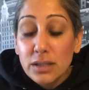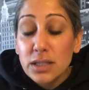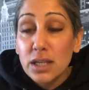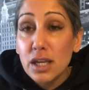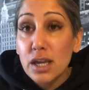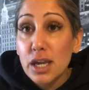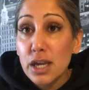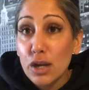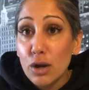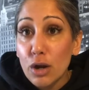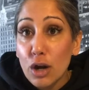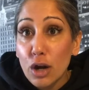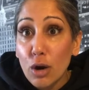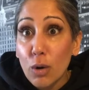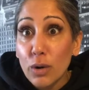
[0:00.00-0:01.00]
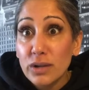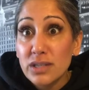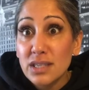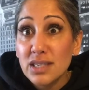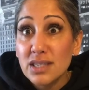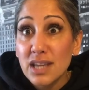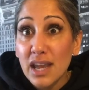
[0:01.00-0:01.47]
secure or
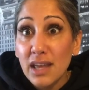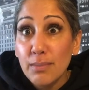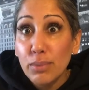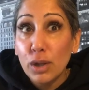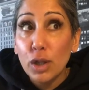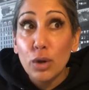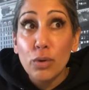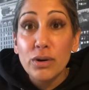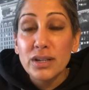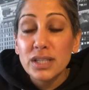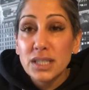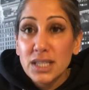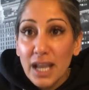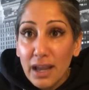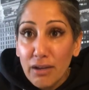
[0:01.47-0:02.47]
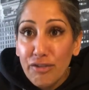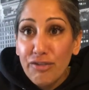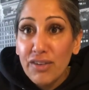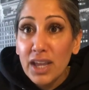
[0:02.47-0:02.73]
stable or safe